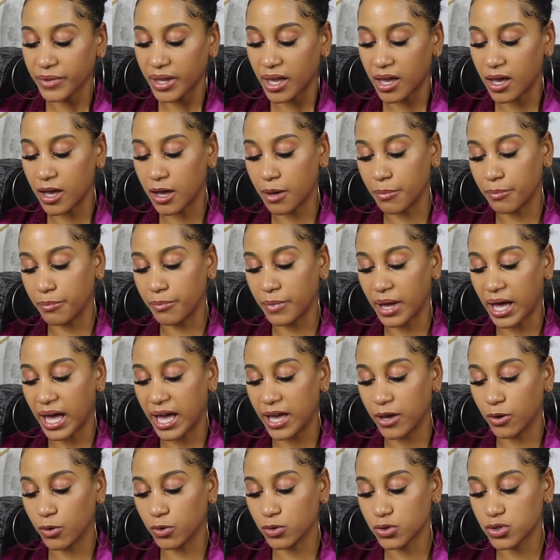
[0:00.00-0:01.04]

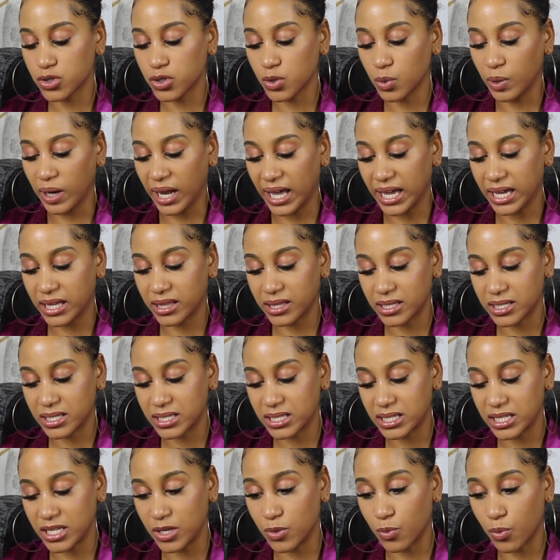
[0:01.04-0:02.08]
I also like the
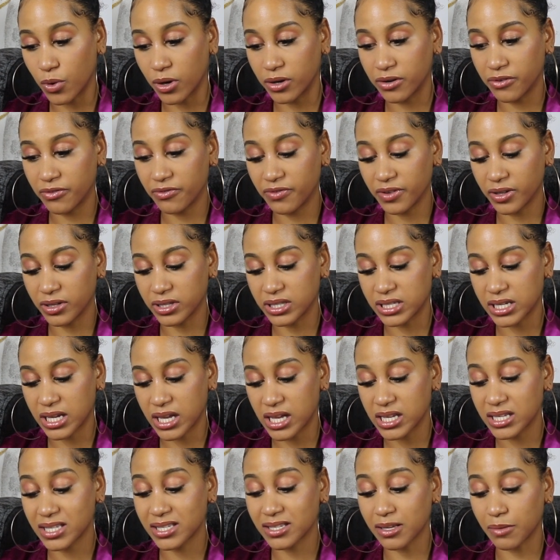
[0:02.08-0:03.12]
C1
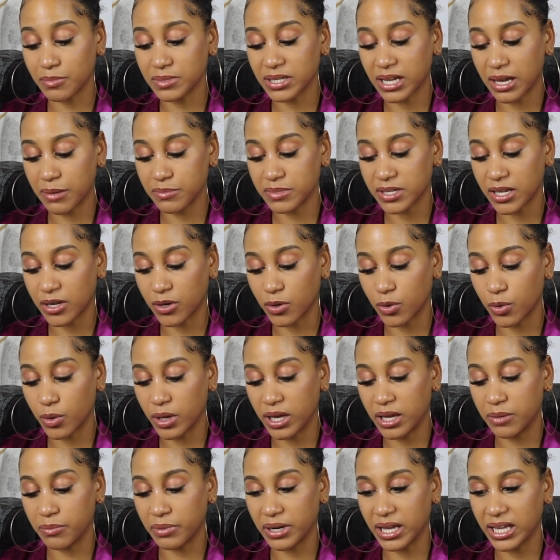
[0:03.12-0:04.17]
filter. Sometimes I go
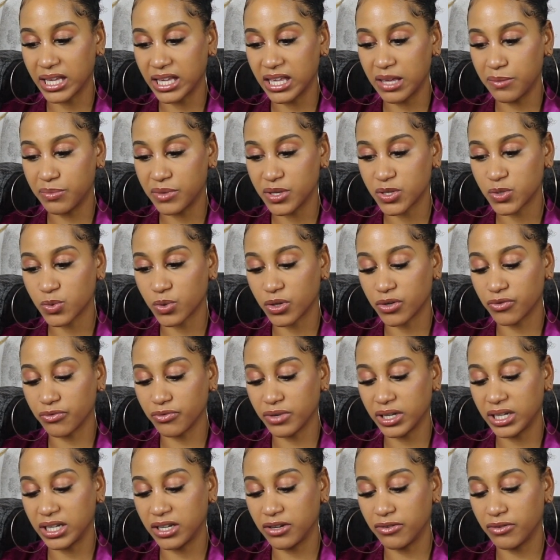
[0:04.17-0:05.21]
in, but I keep this one
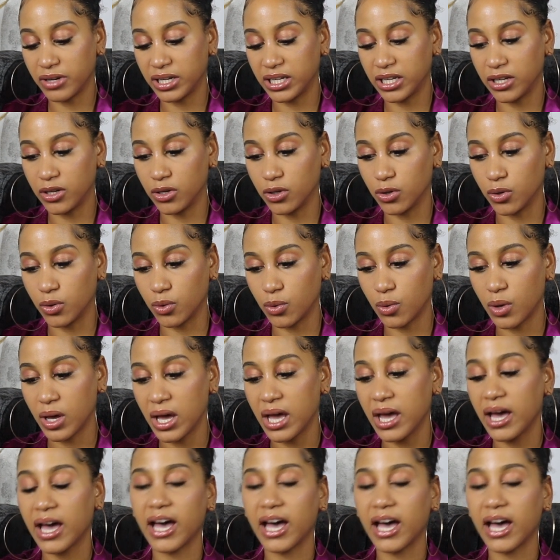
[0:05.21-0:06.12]
really low.